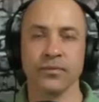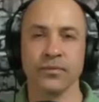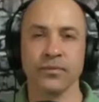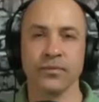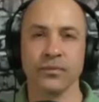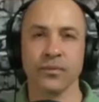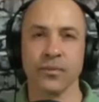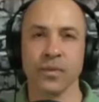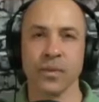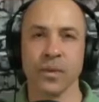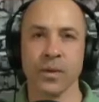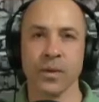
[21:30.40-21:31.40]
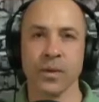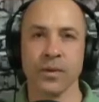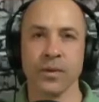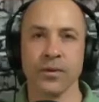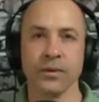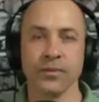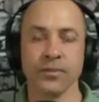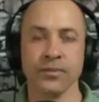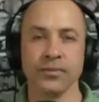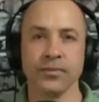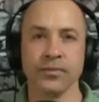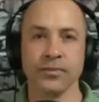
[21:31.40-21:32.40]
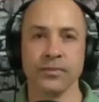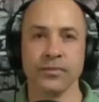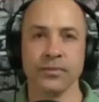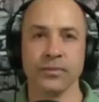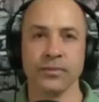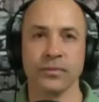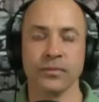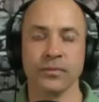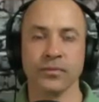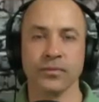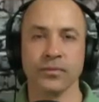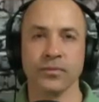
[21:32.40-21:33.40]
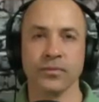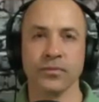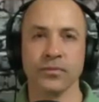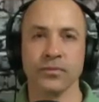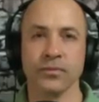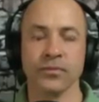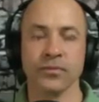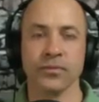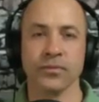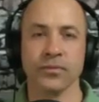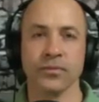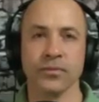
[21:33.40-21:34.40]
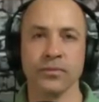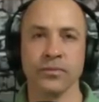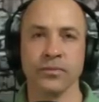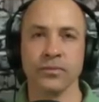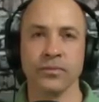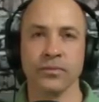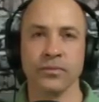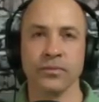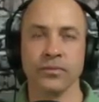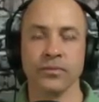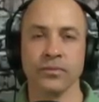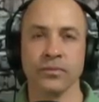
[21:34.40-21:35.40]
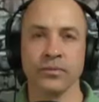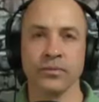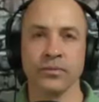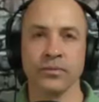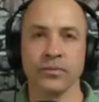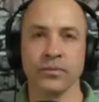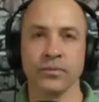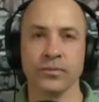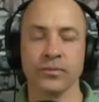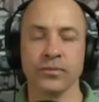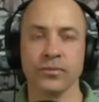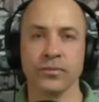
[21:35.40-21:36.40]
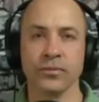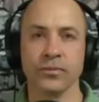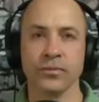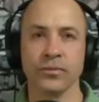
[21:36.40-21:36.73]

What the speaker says: No words are spoken by the person on screen.